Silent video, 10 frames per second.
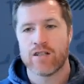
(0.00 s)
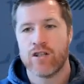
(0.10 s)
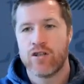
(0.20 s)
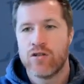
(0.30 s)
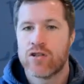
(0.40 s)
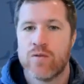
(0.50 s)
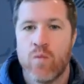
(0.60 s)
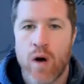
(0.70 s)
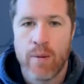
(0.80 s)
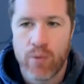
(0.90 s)
to do some
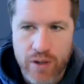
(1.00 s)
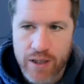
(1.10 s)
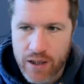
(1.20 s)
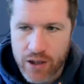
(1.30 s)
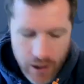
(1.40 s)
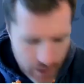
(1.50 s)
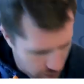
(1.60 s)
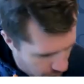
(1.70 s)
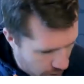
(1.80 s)
whiteboard teachings,